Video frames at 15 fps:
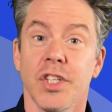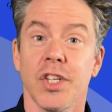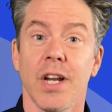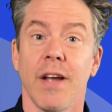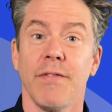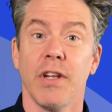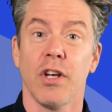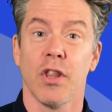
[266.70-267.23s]

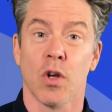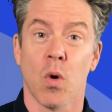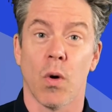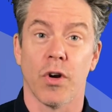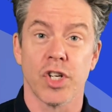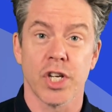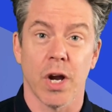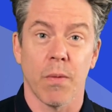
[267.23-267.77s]
dive into the
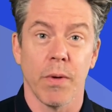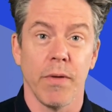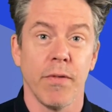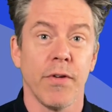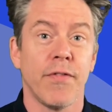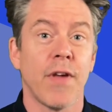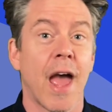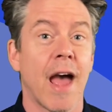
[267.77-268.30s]
chords, shall we?
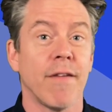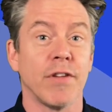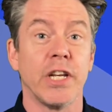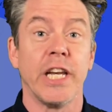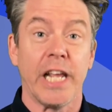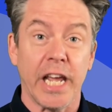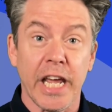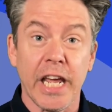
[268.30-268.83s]
If you have
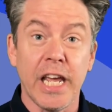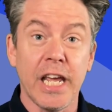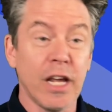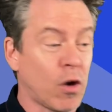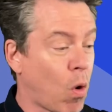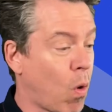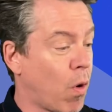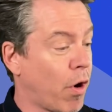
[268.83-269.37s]
an E
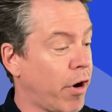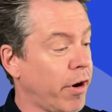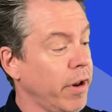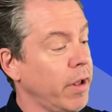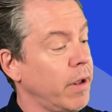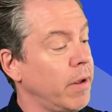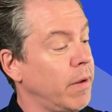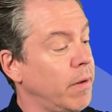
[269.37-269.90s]
chord,
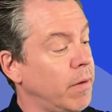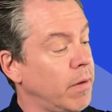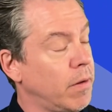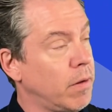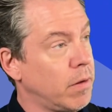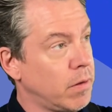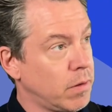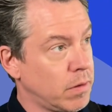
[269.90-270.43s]

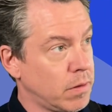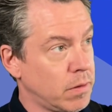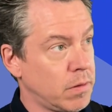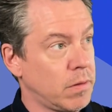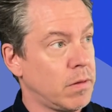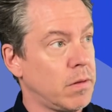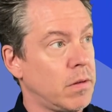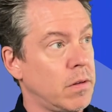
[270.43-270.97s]
there